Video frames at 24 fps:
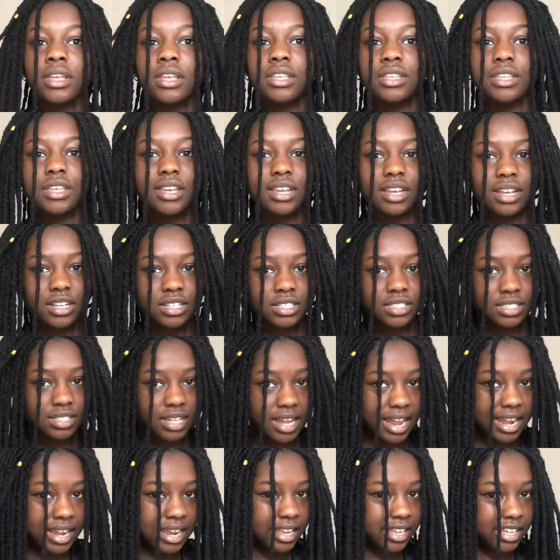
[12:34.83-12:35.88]
You can
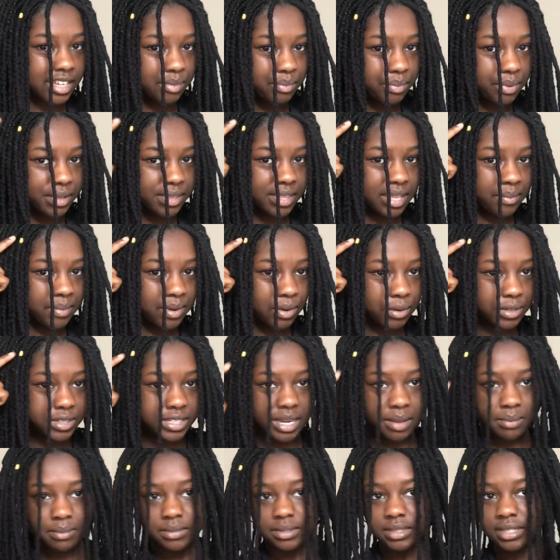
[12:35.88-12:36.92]
style it, you can put them little
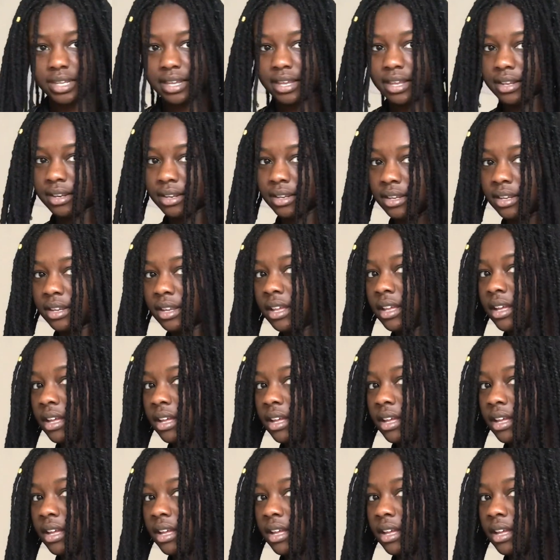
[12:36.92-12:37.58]
gems in.